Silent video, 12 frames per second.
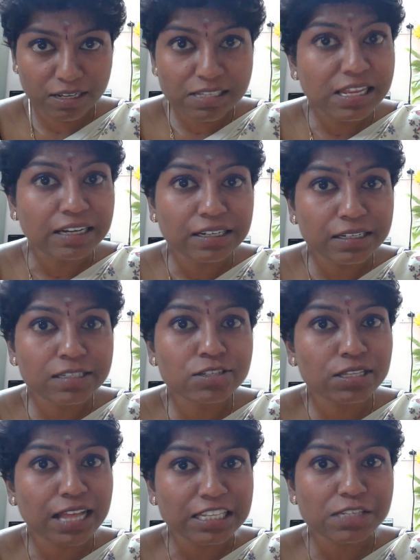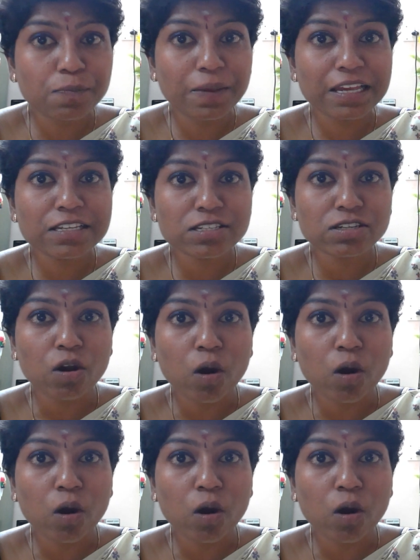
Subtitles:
Is that clear? So that's based